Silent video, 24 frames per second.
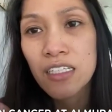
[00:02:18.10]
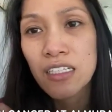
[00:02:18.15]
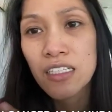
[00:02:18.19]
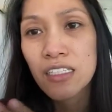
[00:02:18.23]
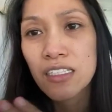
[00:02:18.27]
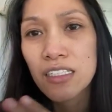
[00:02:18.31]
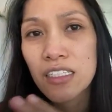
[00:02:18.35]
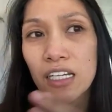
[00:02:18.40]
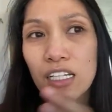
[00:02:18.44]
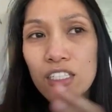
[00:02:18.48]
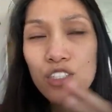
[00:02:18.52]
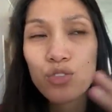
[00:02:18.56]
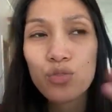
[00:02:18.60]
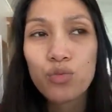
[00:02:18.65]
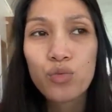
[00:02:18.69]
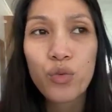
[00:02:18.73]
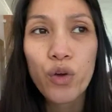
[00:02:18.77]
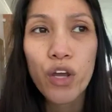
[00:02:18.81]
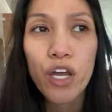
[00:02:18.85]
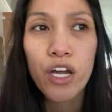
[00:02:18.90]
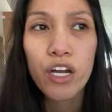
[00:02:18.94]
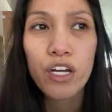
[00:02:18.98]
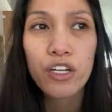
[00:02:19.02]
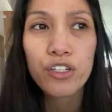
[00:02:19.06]
that's
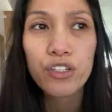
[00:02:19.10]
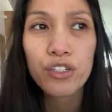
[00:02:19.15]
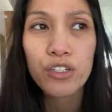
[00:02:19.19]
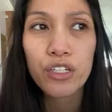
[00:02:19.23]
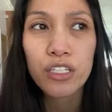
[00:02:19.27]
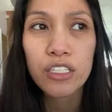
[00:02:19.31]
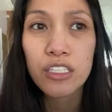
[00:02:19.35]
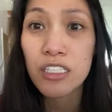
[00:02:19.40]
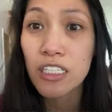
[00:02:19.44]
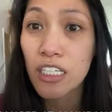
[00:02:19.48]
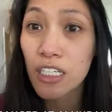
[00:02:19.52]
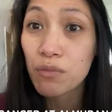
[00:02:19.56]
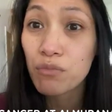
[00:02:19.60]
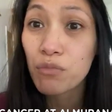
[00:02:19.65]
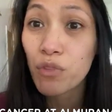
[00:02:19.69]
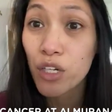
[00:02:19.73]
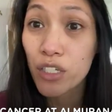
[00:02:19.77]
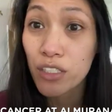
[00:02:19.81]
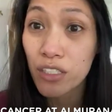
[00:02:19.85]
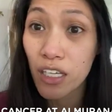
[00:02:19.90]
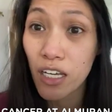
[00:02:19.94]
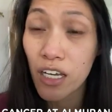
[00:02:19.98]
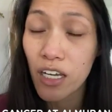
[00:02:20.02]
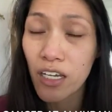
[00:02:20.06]
where your
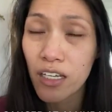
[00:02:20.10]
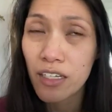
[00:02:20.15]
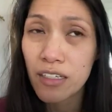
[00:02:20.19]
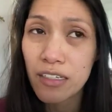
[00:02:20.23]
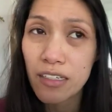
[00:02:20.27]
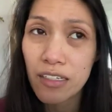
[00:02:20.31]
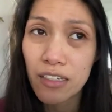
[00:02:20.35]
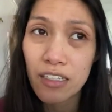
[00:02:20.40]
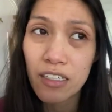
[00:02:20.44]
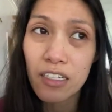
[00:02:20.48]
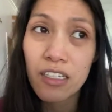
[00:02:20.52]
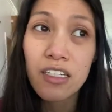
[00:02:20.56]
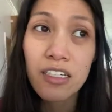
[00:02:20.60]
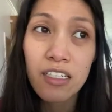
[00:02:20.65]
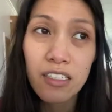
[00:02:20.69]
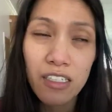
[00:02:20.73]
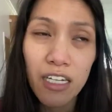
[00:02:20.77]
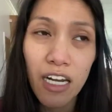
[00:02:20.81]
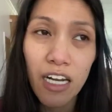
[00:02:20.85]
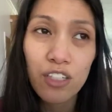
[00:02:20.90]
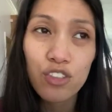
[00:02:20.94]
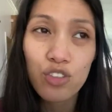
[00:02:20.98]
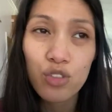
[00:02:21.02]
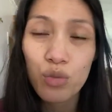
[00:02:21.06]
sigmoid and
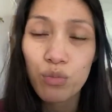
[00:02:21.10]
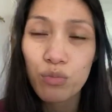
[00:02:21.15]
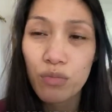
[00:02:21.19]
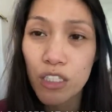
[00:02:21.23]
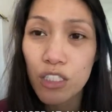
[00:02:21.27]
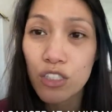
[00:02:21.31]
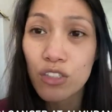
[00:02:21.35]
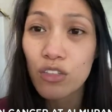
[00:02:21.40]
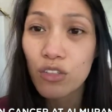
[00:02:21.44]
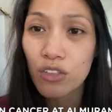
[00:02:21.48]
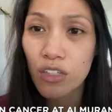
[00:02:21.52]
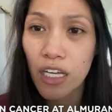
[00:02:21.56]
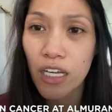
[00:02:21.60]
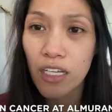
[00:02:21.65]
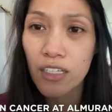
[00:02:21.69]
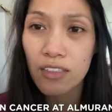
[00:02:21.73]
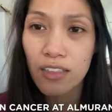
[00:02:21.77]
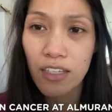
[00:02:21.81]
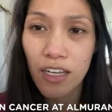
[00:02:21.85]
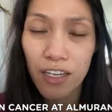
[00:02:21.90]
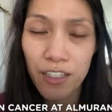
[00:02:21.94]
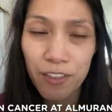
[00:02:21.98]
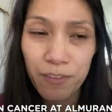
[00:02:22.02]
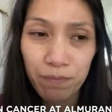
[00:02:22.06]
rectum is
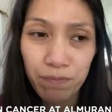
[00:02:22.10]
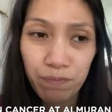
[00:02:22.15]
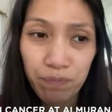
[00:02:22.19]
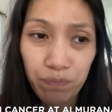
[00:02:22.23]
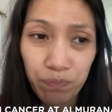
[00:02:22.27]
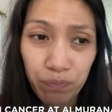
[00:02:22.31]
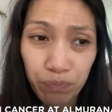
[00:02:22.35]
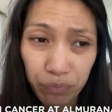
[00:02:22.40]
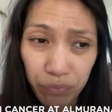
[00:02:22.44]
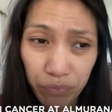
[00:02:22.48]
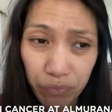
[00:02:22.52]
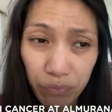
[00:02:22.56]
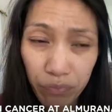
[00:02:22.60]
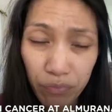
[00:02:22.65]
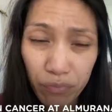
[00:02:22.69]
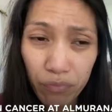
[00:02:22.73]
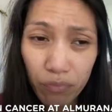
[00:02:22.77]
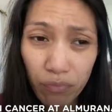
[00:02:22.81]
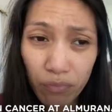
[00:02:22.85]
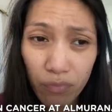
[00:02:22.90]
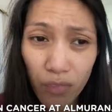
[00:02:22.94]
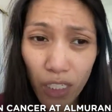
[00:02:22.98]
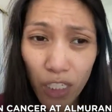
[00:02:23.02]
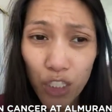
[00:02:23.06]
located.
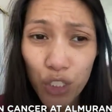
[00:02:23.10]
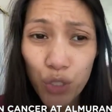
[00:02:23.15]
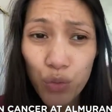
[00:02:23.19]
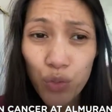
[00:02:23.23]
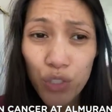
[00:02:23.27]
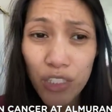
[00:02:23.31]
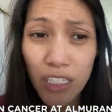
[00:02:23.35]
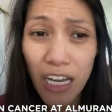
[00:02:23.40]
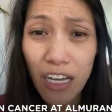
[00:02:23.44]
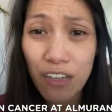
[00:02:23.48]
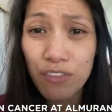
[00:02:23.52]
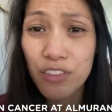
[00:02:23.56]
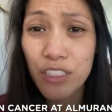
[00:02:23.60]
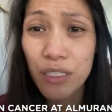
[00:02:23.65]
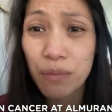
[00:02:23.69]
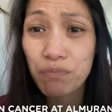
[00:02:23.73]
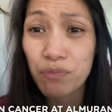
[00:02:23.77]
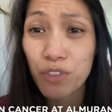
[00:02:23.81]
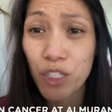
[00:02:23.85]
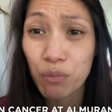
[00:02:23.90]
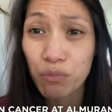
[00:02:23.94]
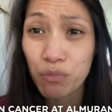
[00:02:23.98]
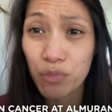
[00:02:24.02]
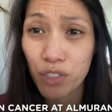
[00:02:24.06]
You would have
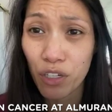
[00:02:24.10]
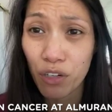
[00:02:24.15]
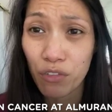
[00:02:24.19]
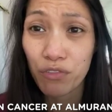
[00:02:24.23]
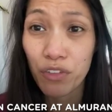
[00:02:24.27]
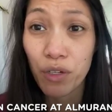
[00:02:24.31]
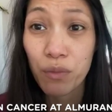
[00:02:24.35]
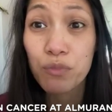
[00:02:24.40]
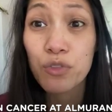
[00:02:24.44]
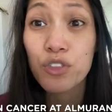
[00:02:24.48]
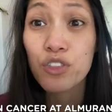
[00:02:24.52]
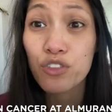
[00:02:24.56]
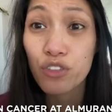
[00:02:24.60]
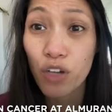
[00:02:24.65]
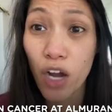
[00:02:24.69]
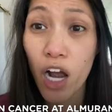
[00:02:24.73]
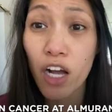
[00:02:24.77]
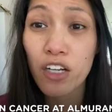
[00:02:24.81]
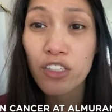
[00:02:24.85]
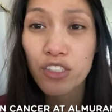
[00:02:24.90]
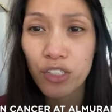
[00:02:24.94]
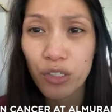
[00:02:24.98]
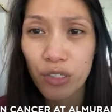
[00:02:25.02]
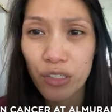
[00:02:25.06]
symptoms of
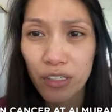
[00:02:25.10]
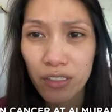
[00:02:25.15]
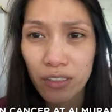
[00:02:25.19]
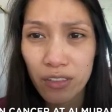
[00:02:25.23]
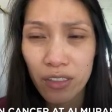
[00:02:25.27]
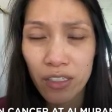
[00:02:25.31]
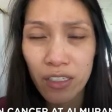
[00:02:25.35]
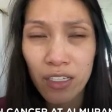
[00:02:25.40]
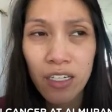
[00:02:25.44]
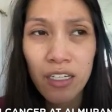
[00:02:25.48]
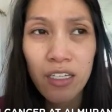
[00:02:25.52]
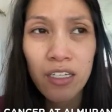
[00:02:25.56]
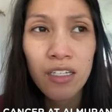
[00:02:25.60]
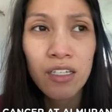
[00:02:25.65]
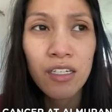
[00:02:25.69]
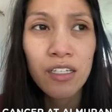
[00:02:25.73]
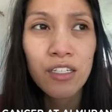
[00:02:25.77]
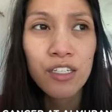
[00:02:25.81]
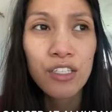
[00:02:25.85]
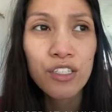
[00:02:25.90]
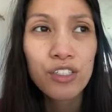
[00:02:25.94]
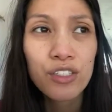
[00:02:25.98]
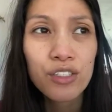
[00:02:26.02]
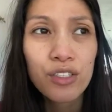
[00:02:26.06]
obstruction.
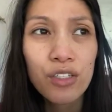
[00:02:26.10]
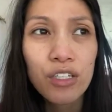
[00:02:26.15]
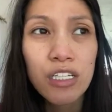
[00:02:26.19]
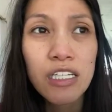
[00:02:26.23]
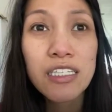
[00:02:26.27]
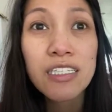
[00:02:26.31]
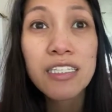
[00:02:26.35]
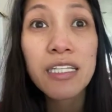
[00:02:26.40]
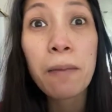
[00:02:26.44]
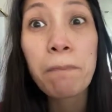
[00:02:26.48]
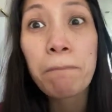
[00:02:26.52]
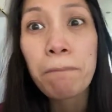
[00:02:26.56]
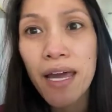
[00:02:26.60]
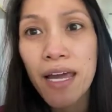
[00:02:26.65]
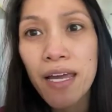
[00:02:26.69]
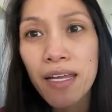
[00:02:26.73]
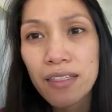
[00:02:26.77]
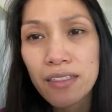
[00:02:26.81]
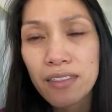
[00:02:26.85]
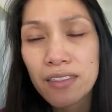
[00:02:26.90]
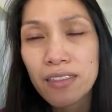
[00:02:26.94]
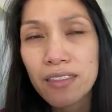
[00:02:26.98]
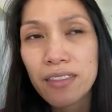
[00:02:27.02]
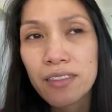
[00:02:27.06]
So it
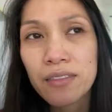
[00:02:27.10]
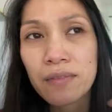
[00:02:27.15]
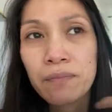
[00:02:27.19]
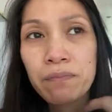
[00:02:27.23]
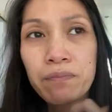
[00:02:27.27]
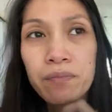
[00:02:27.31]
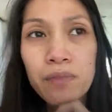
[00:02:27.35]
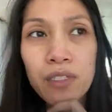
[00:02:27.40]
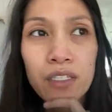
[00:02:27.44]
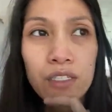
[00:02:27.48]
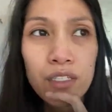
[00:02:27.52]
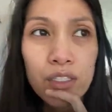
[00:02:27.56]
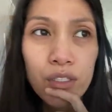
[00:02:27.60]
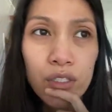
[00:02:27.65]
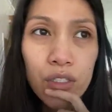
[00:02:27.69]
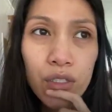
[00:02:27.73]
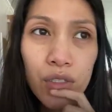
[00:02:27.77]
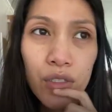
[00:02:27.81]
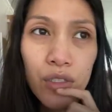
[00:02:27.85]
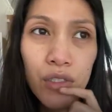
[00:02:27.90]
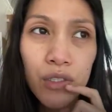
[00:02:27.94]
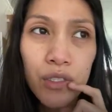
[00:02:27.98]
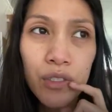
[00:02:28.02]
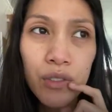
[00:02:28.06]
depends.
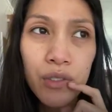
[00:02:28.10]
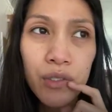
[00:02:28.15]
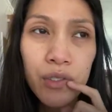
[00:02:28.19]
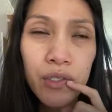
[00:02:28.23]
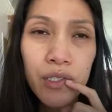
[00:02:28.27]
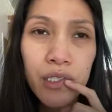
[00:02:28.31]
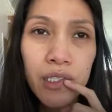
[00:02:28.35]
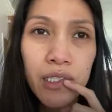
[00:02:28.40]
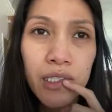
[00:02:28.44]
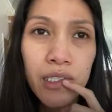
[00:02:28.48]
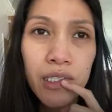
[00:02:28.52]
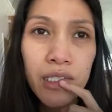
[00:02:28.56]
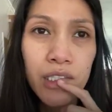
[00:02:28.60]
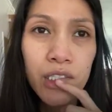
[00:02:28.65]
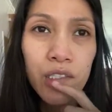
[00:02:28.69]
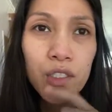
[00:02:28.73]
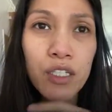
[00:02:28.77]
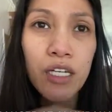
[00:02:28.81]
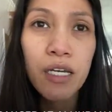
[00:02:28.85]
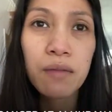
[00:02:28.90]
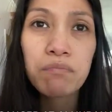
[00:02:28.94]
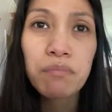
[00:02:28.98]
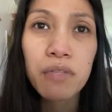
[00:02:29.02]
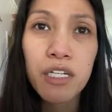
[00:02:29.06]
So you
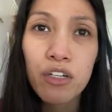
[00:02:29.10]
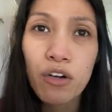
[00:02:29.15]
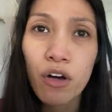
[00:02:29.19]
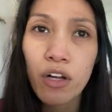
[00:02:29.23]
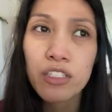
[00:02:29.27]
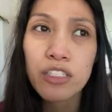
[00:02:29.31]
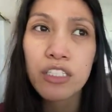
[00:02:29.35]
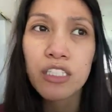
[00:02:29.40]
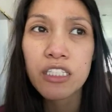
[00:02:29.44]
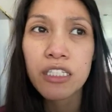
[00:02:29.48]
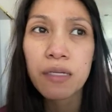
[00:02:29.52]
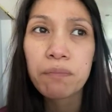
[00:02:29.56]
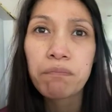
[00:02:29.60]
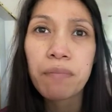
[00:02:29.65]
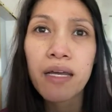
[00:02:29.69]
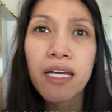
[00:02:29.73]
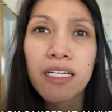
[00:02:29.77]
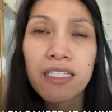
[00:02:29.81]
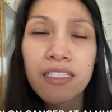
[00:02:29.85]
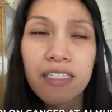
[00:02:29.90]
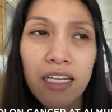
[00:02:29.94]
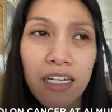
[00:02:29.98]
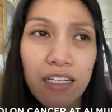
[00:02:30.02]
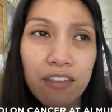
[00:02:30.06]
can be
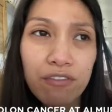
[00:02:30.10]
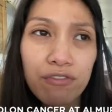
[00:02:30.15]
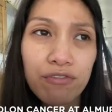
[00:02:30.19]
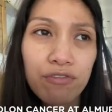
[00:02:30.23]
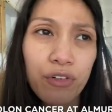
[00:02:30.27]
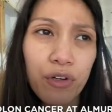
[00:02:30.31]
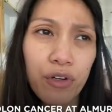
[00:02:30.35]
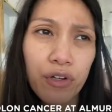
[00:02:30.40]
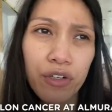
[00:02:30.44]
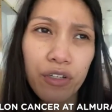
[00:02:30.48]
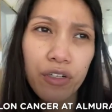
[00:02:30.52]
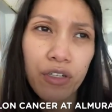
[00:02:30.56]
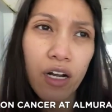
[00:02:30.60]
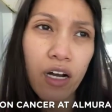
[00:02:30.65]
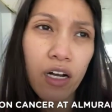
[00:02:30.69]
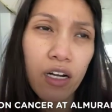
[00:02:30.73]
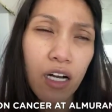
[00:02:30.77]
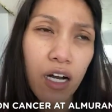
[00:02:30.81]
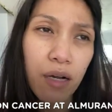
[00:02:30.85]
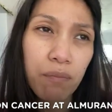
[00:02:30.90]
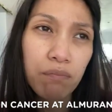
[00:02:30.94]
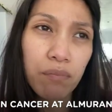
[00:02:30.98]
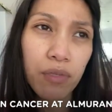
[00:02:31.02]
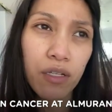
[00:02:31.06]
constipated for a
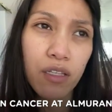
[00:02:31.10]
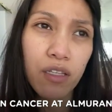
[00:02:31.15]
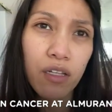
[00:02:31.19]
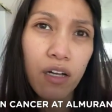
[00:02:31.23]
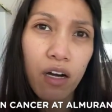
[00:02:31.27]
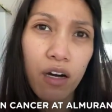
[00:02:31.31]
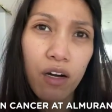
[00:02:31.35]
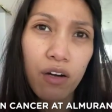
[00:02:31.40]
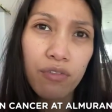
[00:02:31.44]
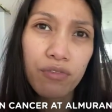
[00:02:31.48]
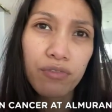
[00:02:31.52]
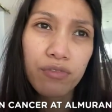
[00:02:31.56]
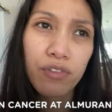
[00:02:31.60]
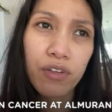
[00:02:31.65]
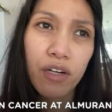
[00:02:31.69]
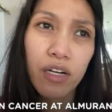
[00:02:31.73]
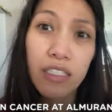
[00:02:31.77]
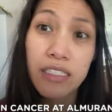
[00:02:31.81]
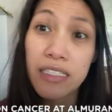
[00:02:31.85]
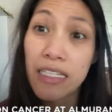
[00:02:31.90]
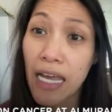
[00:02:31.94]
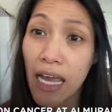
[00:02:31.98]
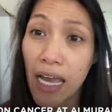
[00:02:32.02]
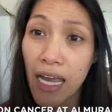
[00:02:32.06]
couple of
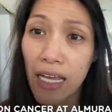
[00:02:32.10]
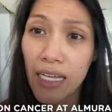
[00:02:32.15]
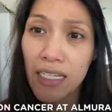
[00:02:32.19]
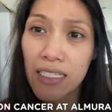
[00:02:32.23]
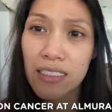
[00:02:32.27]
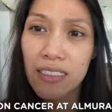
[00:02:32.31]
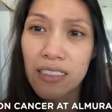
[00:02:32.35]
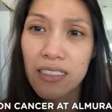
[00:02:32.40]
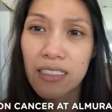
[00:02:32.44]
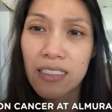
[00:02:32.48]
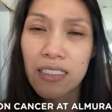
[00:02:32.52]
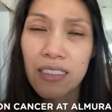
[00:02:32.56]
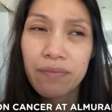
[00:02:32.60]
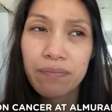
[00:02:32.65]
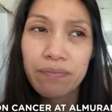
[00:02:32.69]
days.